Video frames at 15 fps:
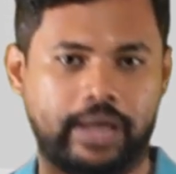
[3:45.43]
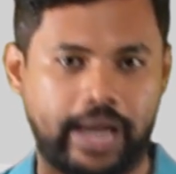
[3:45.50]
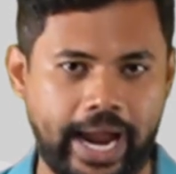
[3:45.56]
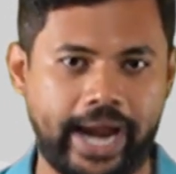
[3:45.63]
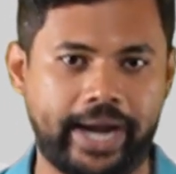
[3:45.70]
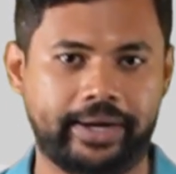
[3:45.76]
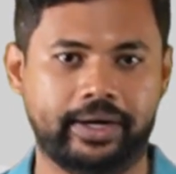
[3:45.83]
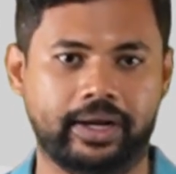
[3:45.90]

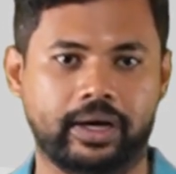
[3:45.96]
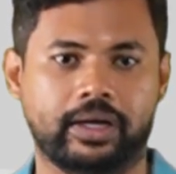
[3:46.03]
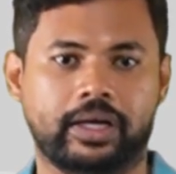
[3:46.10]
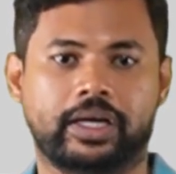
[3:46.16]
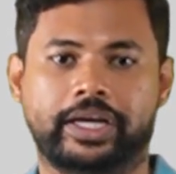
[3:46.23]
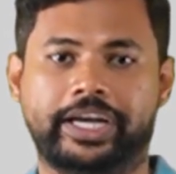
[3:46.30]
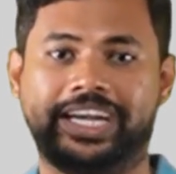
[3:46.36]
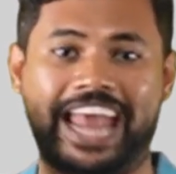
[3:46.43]
and
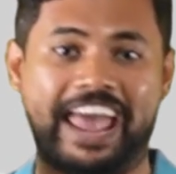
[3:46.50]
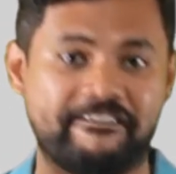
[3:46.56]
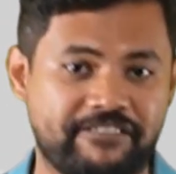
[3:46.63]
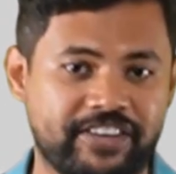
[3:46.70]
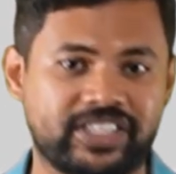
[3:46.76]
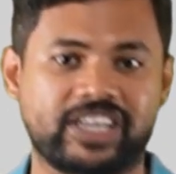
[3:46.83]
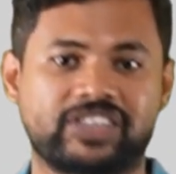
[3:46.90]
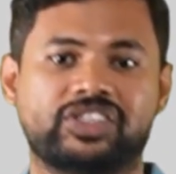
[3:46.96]
it
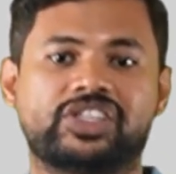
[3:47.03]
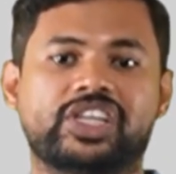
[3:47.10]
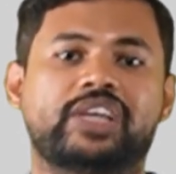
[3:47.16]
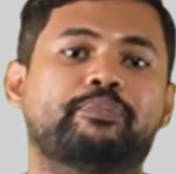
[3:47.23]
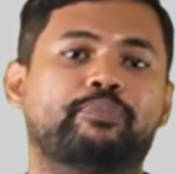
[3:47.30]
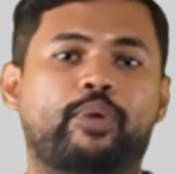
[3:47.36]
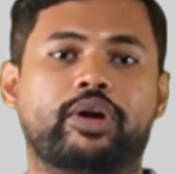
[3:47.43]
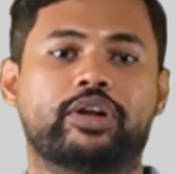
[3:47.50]
emphasizes the
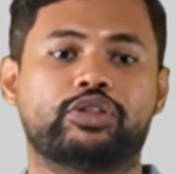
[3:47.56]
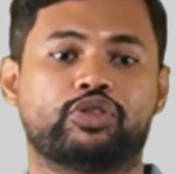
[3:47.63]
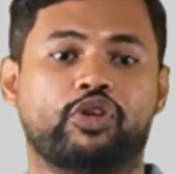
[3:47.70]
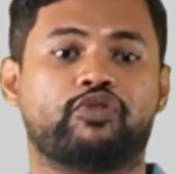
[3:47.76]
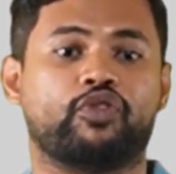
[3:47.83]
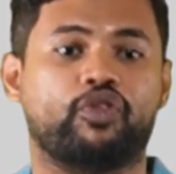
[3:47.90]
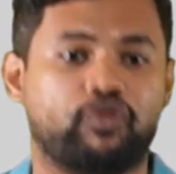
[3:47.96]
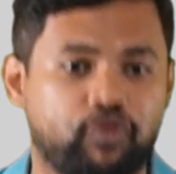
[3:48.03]
importance
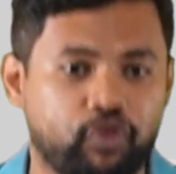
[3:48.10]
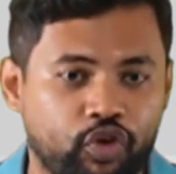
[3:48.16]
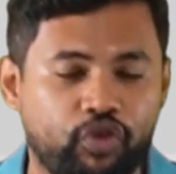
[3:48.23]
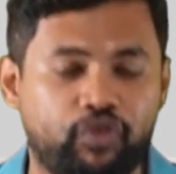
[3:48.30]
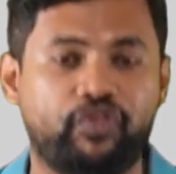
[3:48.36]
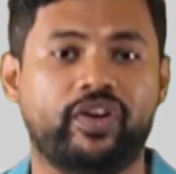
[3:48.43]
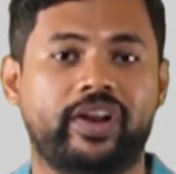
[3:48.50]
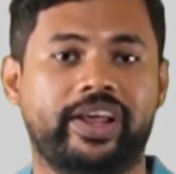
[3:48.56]
of
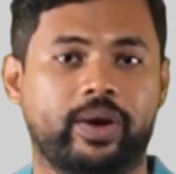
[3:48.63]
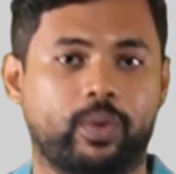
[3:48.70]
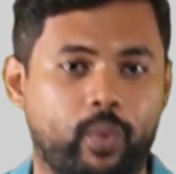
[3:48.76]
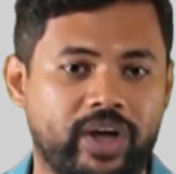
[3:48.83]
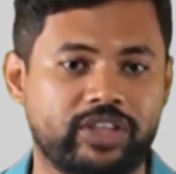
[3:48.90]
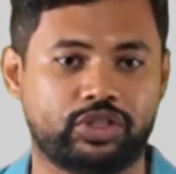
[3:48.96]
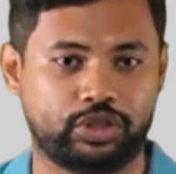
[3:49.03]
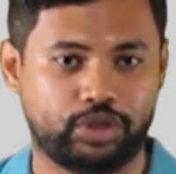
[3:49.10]
fulfilling
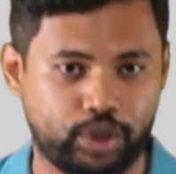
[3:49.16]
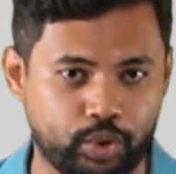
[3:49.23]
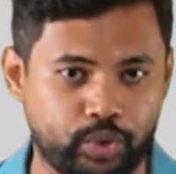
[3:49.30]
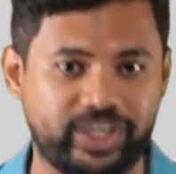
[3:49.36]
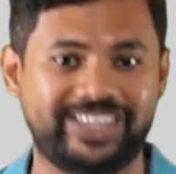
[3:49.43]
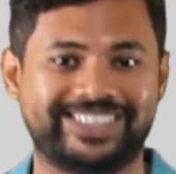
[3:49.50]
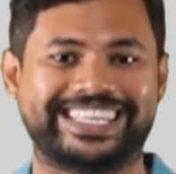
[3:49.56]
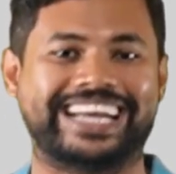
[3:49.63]
one's
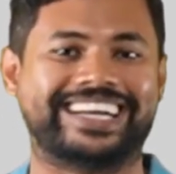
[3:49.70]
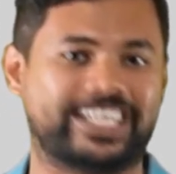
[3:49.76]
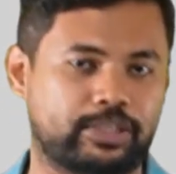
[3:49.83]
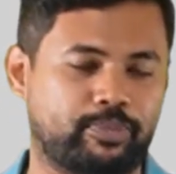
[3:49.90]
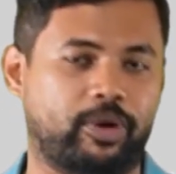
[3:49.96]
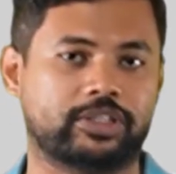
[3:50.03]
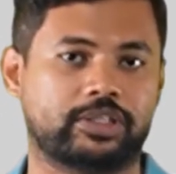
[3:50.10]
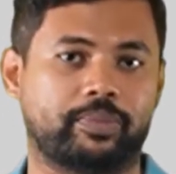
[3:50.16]
duties and
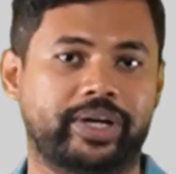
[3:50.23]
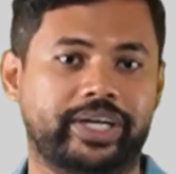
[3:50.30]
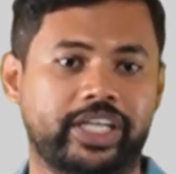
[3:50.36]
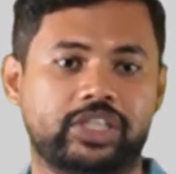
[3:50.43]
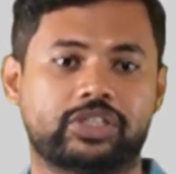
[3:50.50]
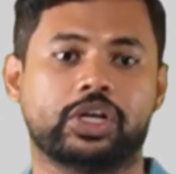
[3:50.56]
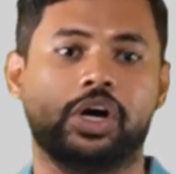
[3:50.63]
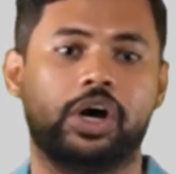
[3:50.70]

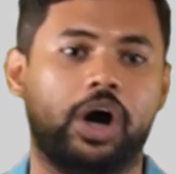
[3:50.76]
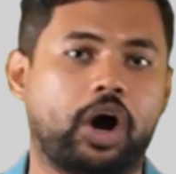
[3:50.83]
responsibilities